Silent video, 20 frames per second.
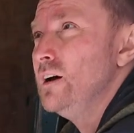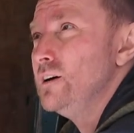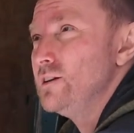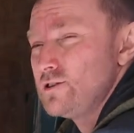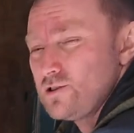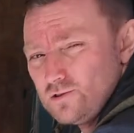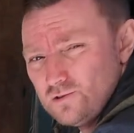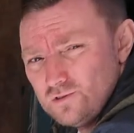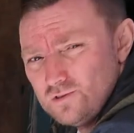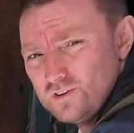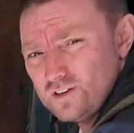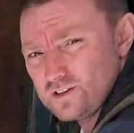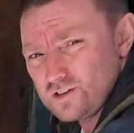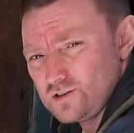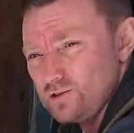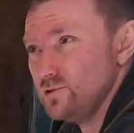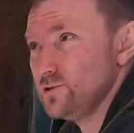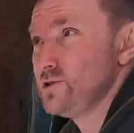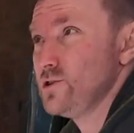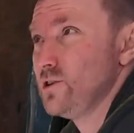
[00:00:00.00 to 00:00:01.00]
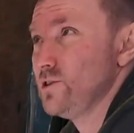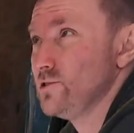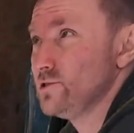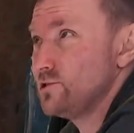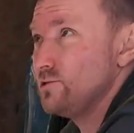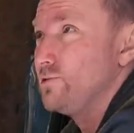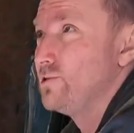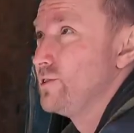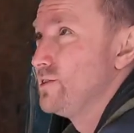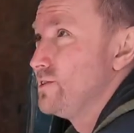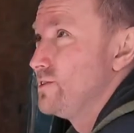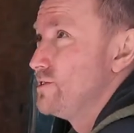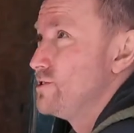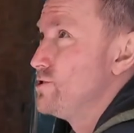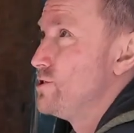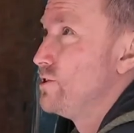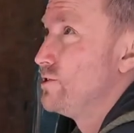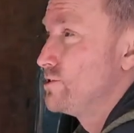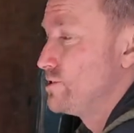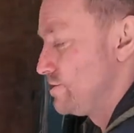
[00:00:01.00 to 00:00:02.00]
so there's no charge going into the
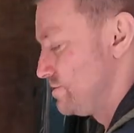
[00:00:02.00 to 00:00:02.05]
charge